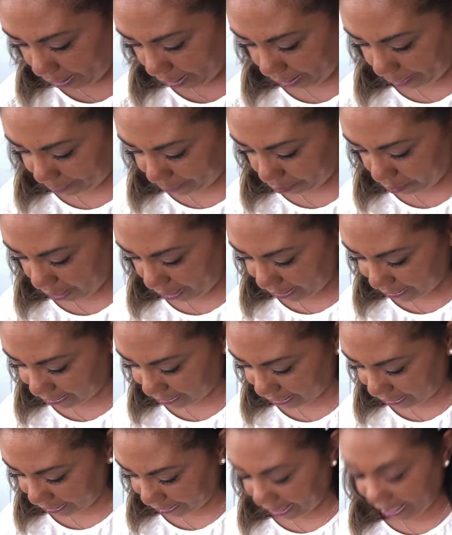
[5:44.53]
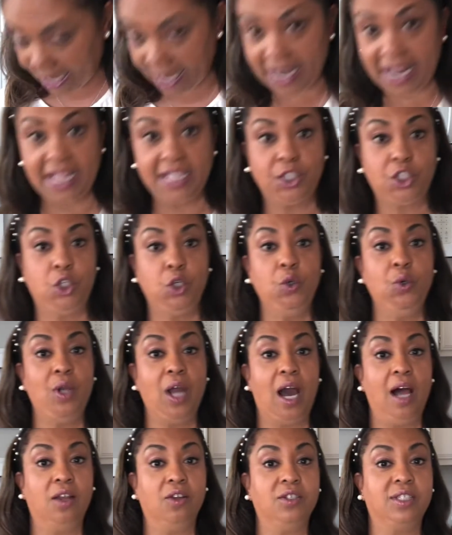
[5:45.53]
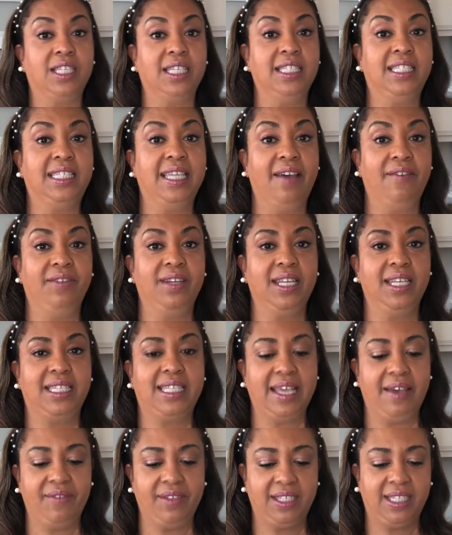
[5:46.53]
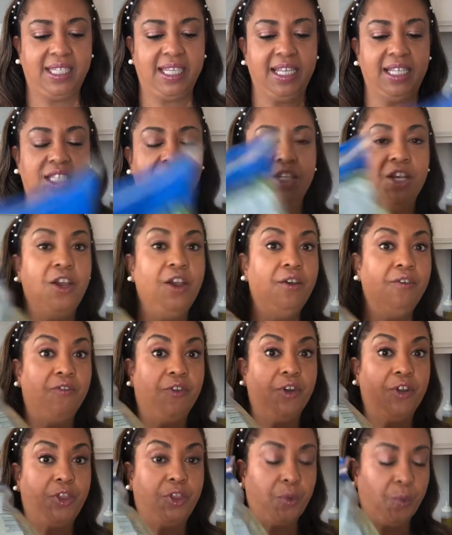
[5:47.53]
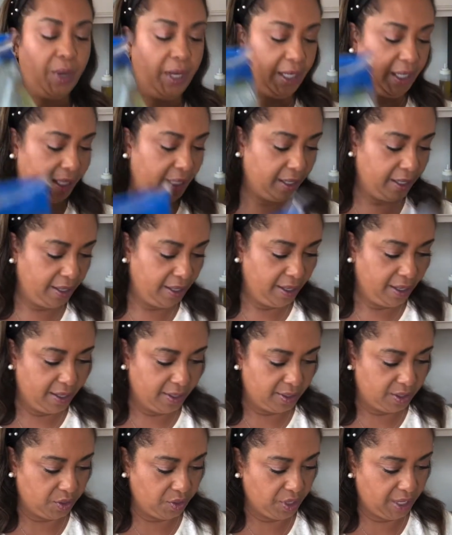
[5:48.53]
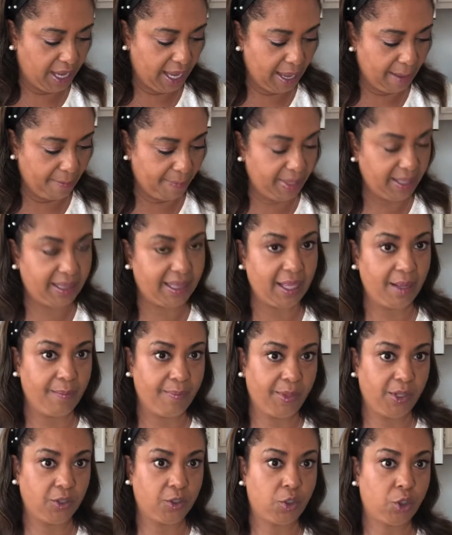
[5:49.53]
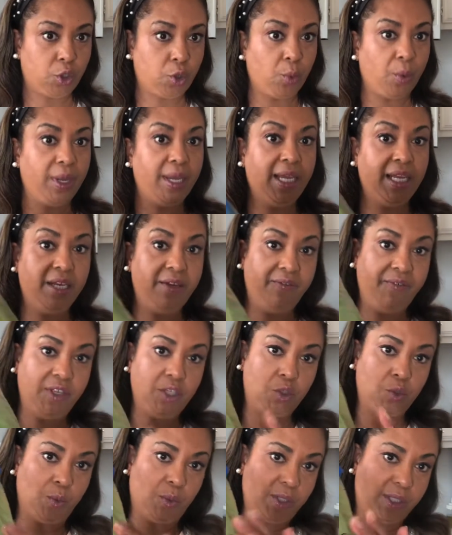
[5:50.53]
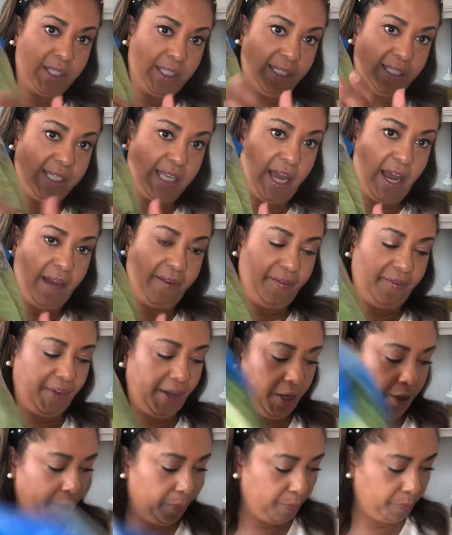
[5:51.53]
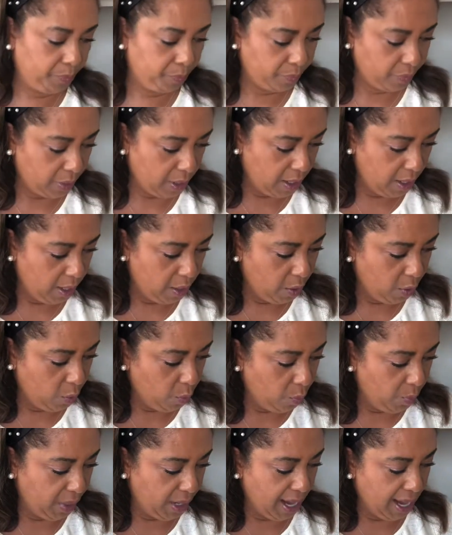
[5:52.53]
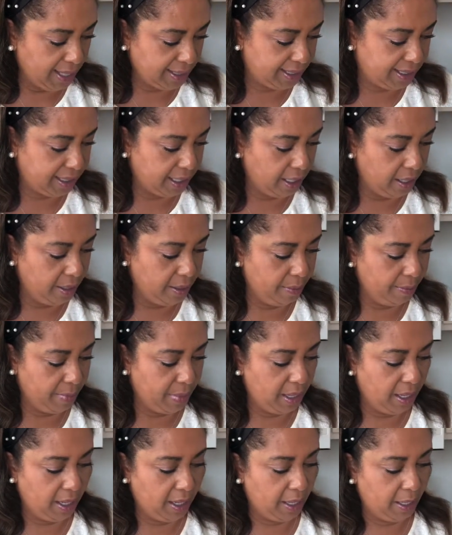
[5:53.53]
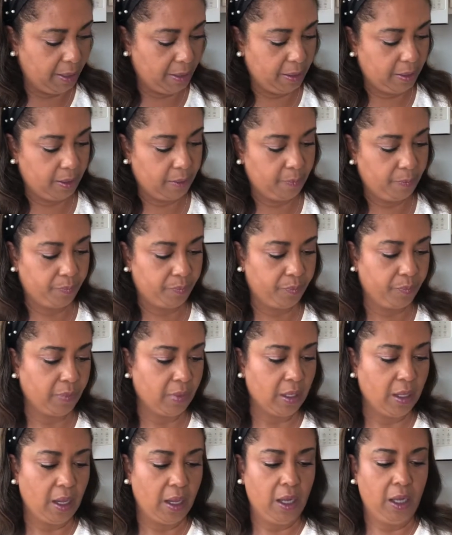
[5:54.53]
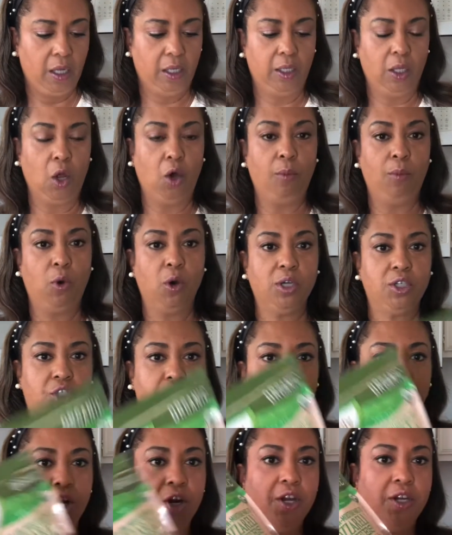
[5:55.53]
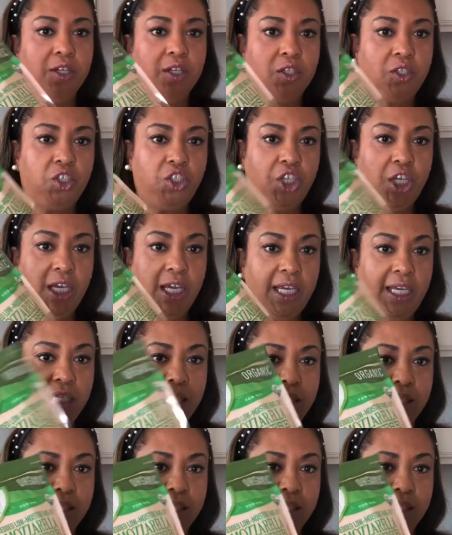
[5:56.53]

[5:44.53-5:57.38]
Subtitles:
price, again, at $2.77 for 3. So you can't beat that. There's 3 individuals inside of here. We got some low moisture cheese,